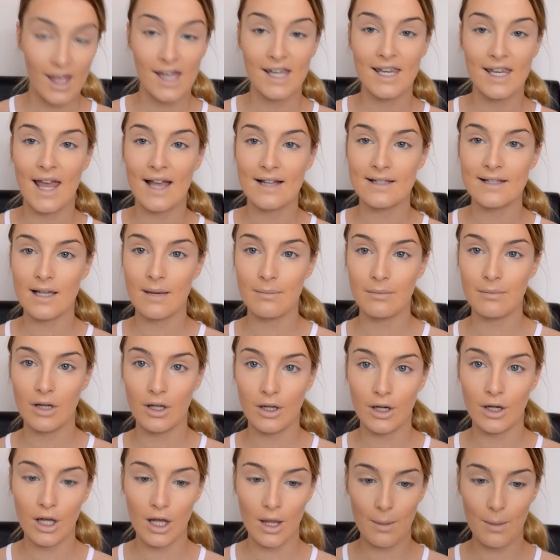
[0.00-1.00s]
Next, I'm
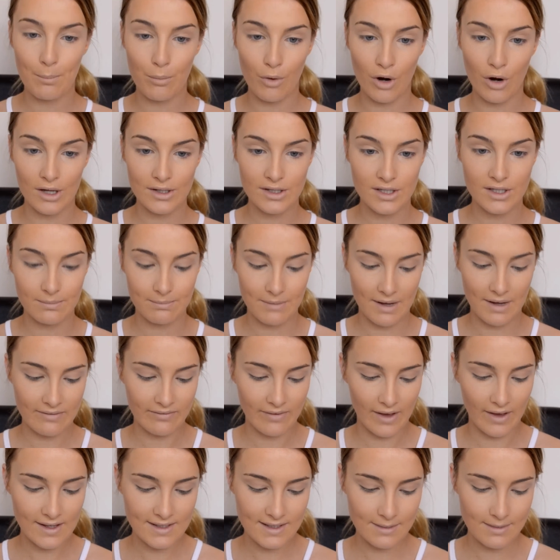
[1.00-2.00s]
going to bronze up my
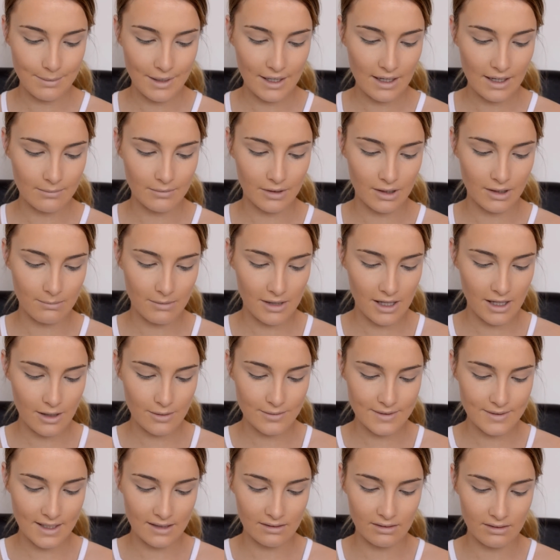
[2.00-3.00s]
face a bit. I'm going to be
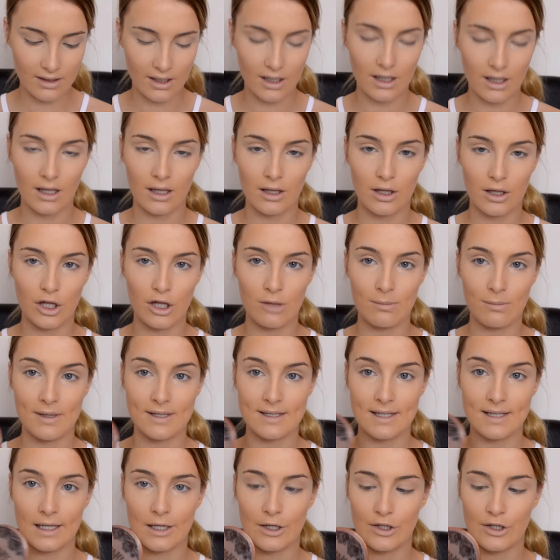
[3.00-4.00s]
using the
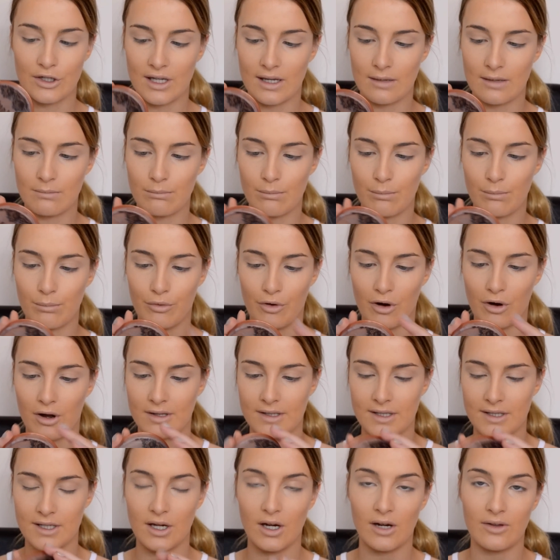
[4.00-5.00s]
Cubist London
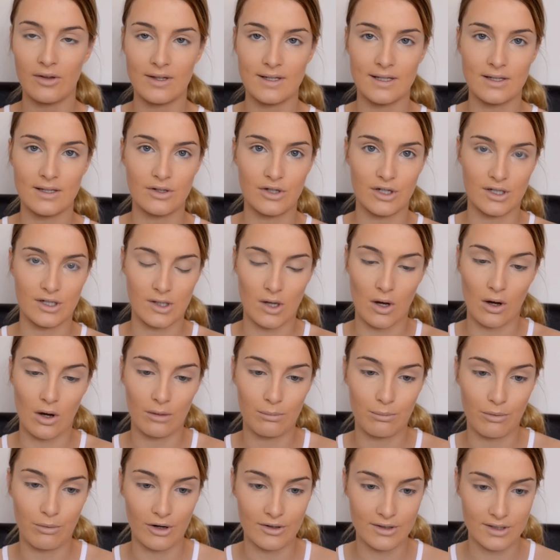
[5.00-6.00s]
Bronzer. This is just
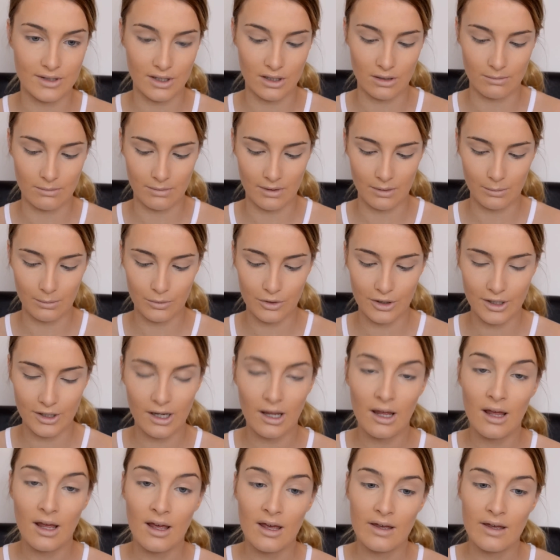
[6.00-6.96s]
called Bronzer Number 1.